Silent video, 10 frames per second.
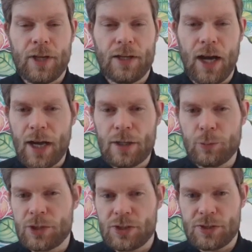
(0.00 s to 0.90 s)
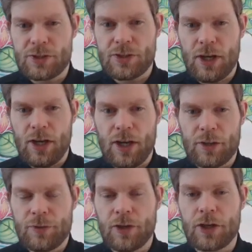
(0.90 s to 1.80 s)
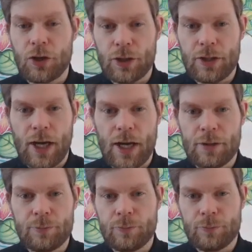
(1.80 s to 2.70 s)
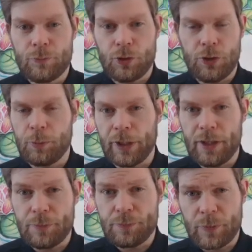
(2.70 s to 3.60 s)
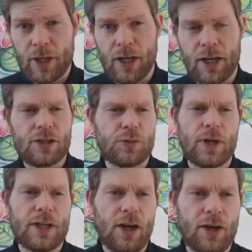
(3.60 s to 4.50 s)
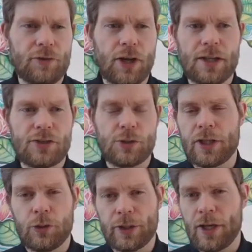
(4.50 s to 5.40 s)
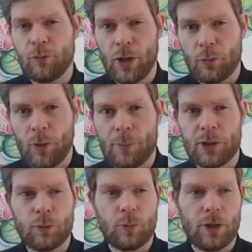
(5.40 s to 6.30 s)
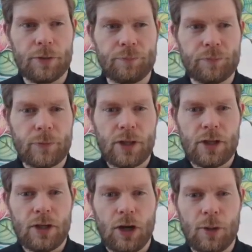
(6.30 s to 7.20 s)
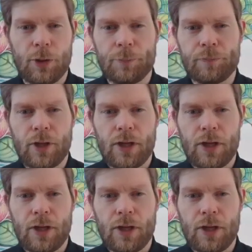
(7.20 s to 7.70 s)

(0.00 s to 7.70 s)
an item, which is the current item for the player, because right now I've got it so they can only have one weapon, one armor.